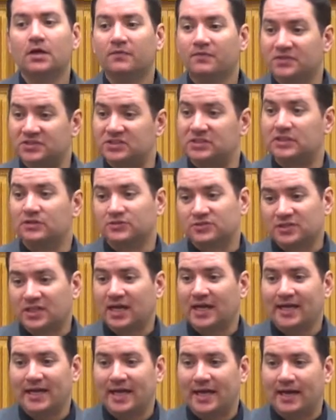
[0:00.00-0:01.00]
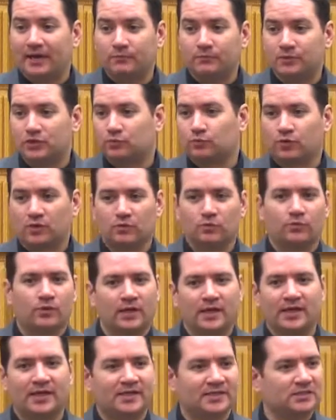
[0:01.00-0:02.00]
the skills that I had, which weren't
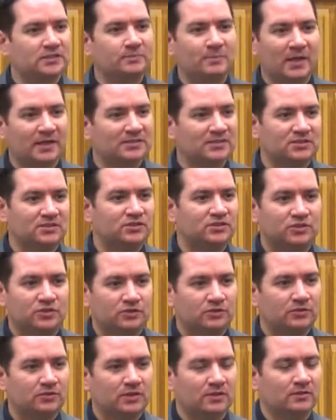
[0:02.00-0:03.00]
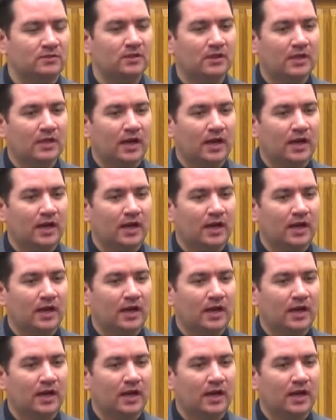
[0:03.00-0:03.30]
what I had expected to do.